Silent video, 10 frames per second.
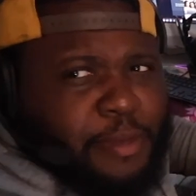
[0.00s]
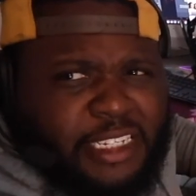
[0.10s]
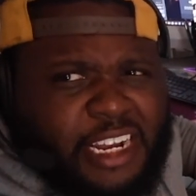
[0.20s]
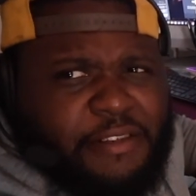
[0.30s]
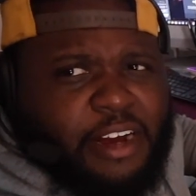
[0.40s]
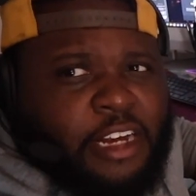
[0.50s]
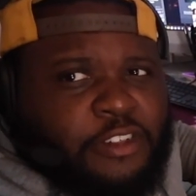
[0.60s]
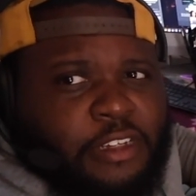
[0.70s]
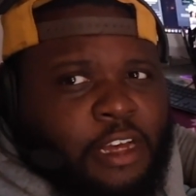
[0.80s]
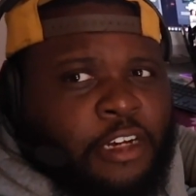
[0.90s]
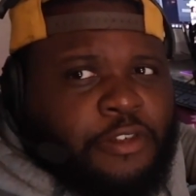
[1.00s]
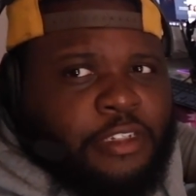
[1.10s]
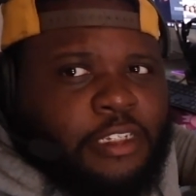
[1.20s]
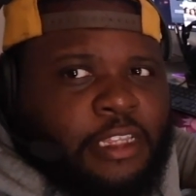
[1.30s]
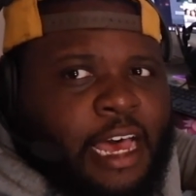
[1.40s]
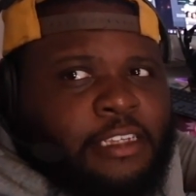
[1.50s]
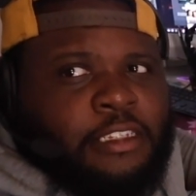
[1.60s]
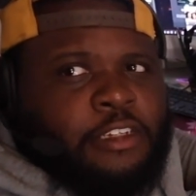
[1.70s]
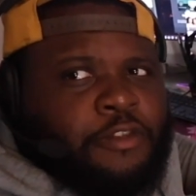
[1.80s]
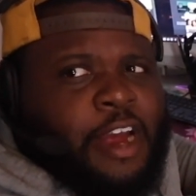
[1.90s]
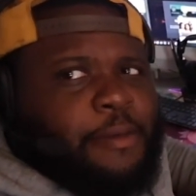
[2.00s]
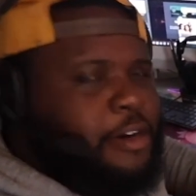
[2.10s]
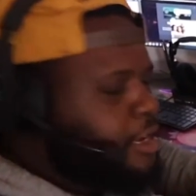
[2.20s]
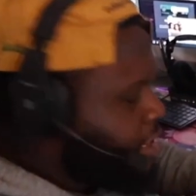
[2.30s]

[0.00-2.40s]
Am I saying that right? Hundredth, hundredth thousandth subscriber?